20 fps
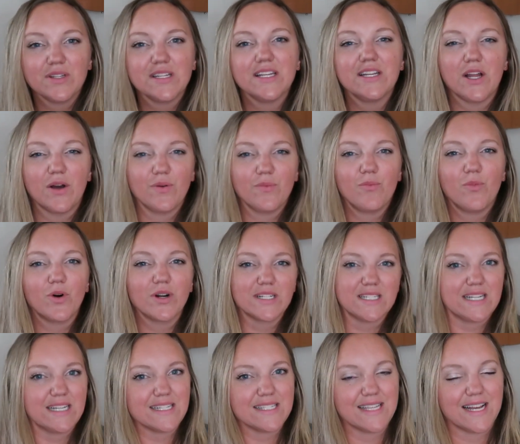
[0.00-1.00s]
you know, more
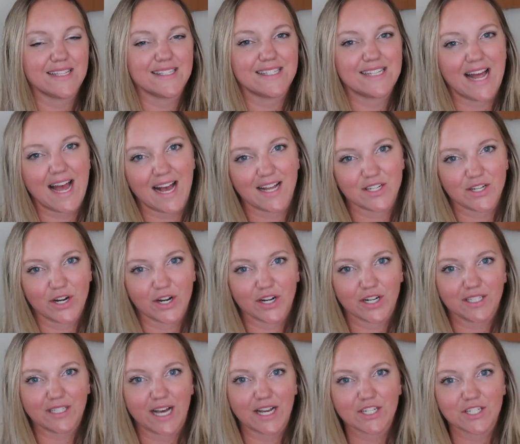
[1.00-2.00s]
tea sets to add to our
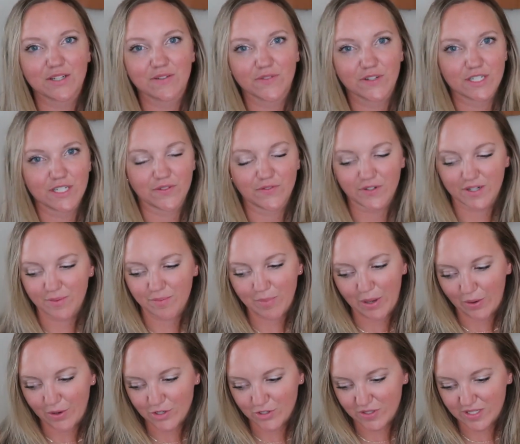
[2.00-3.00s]
collection for different
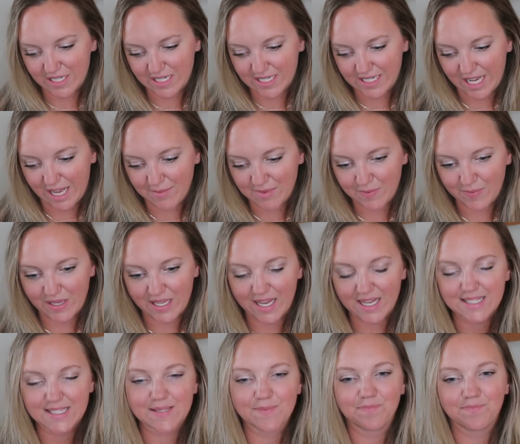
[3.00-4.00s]
poetry tea times,
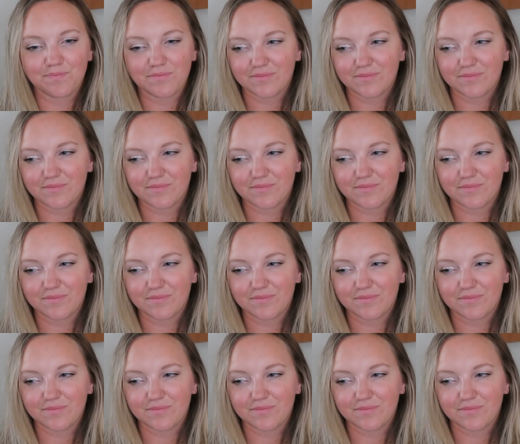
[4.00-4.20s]
because